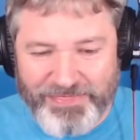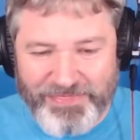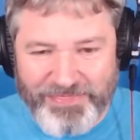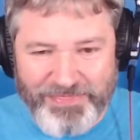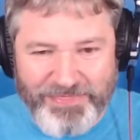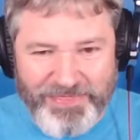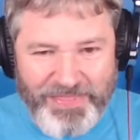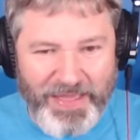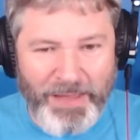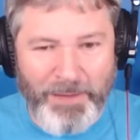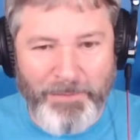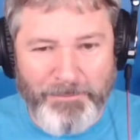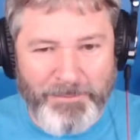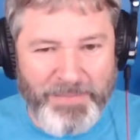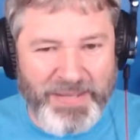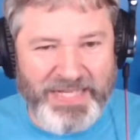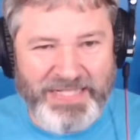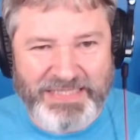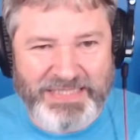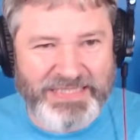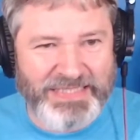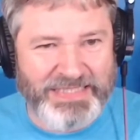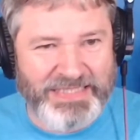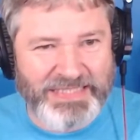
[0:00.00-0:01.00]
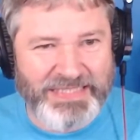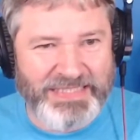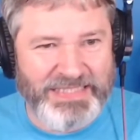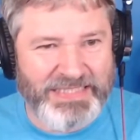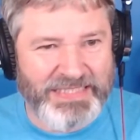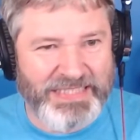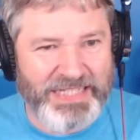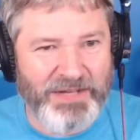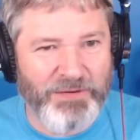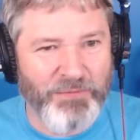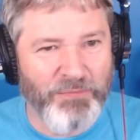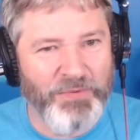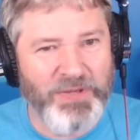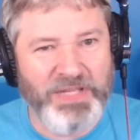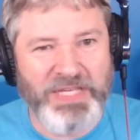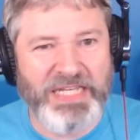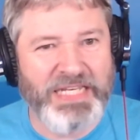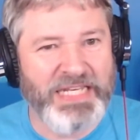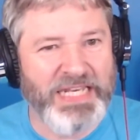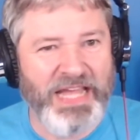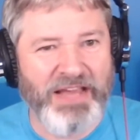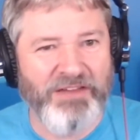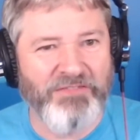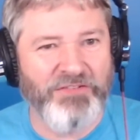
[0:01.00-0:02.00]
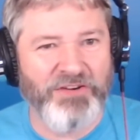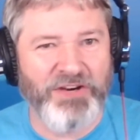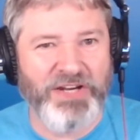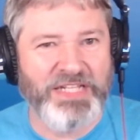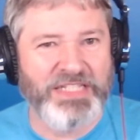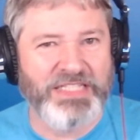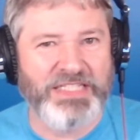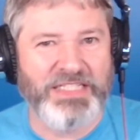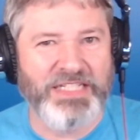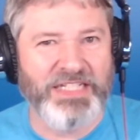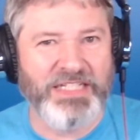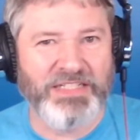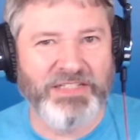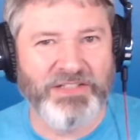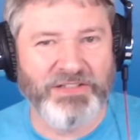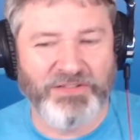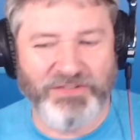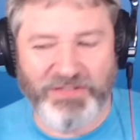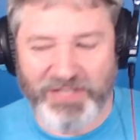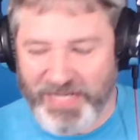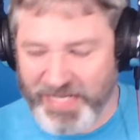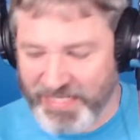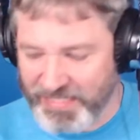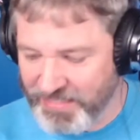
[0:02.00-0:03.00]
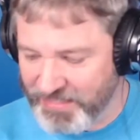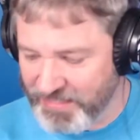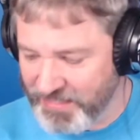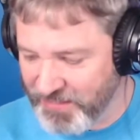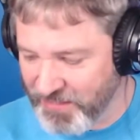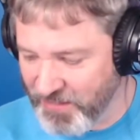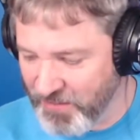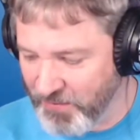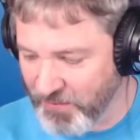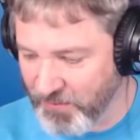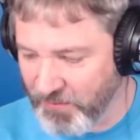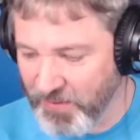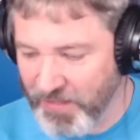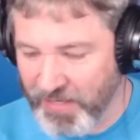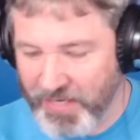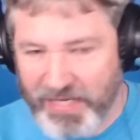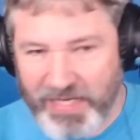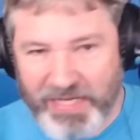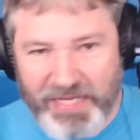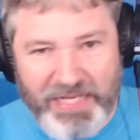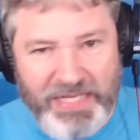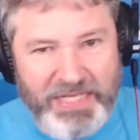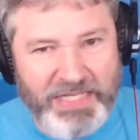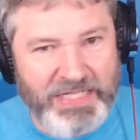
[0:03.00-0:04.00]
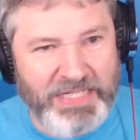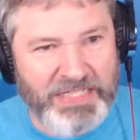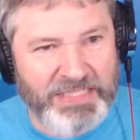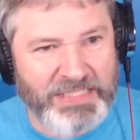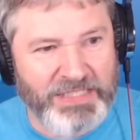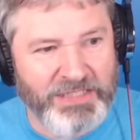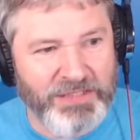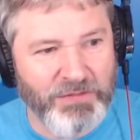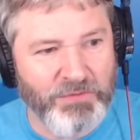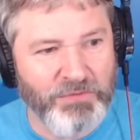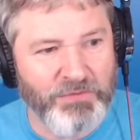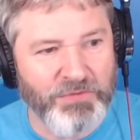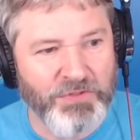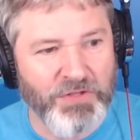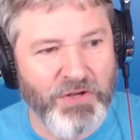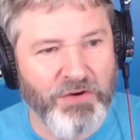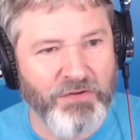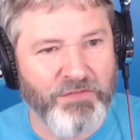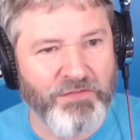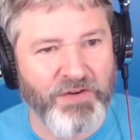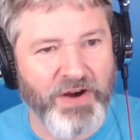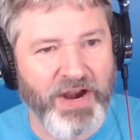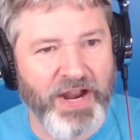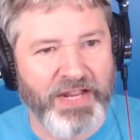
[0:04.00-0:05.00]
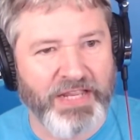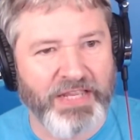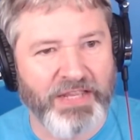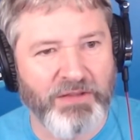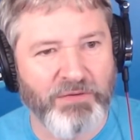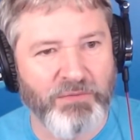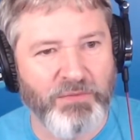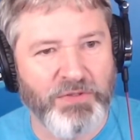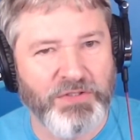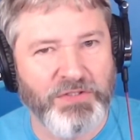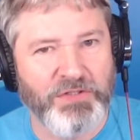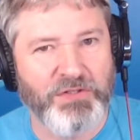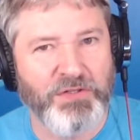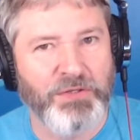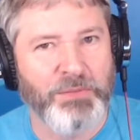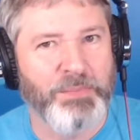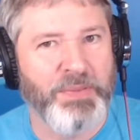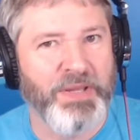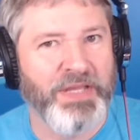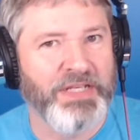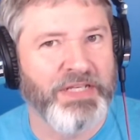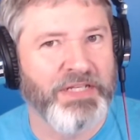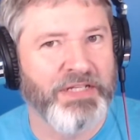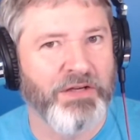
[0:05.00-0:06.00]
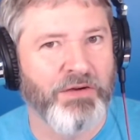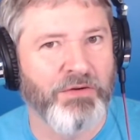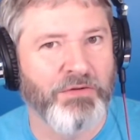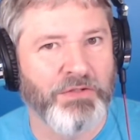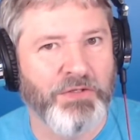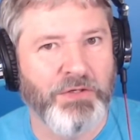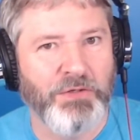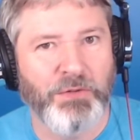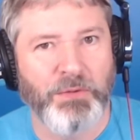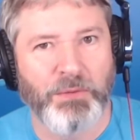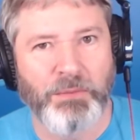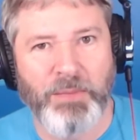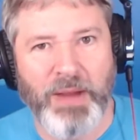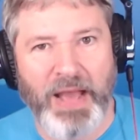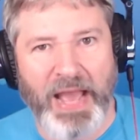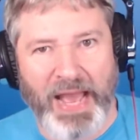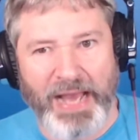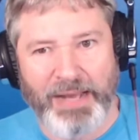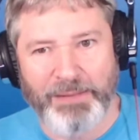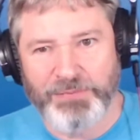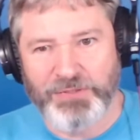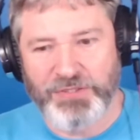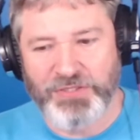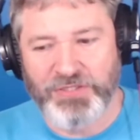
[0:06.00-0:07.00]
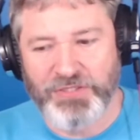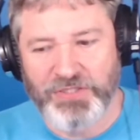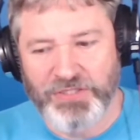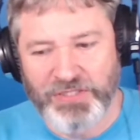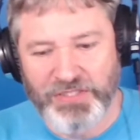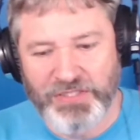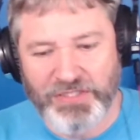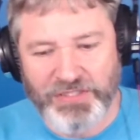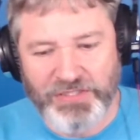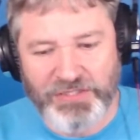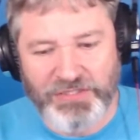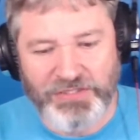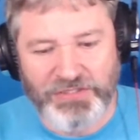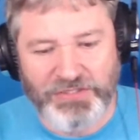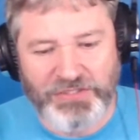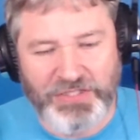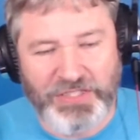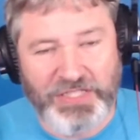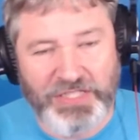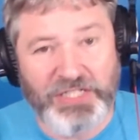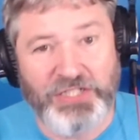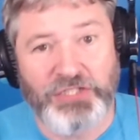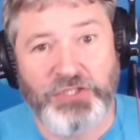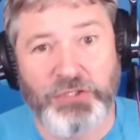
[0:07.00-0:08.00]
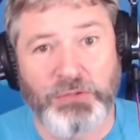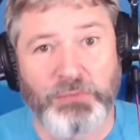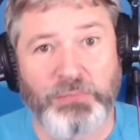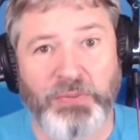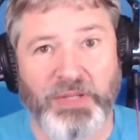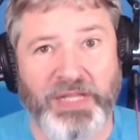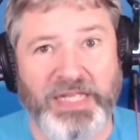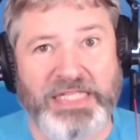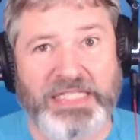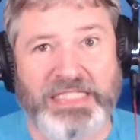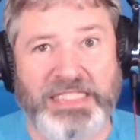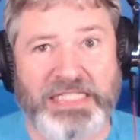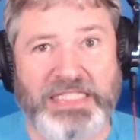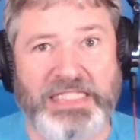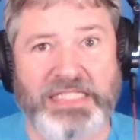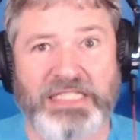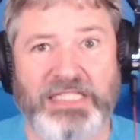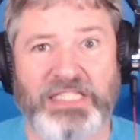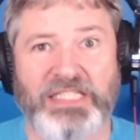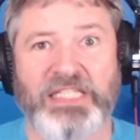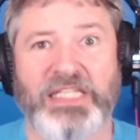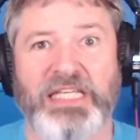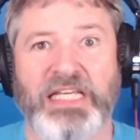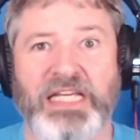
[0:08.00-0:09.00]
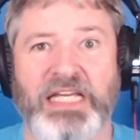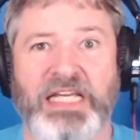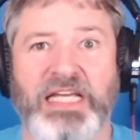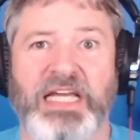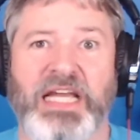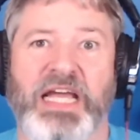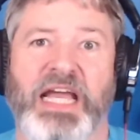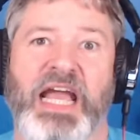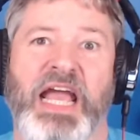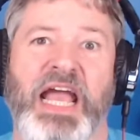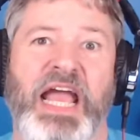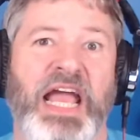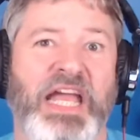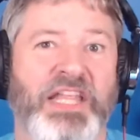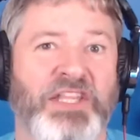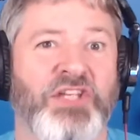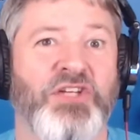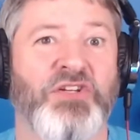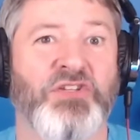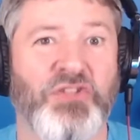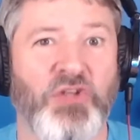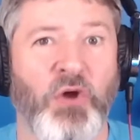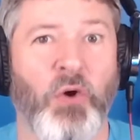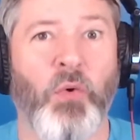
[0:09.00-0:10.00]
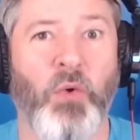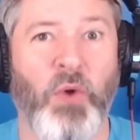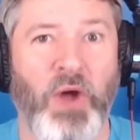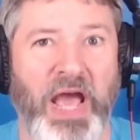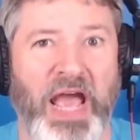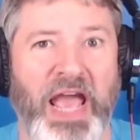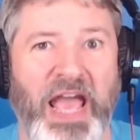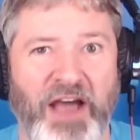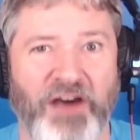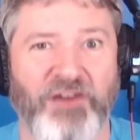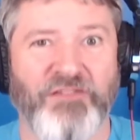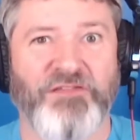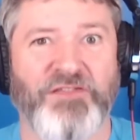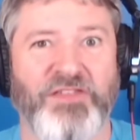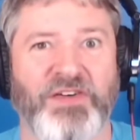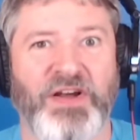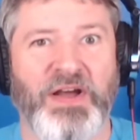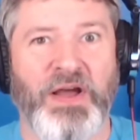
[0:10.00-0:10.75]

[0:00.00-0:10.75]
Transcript: That meant that we didn't have great signal, and so it gets a little nerve-wracking when you're depending on Google Maps to get you places and you don't have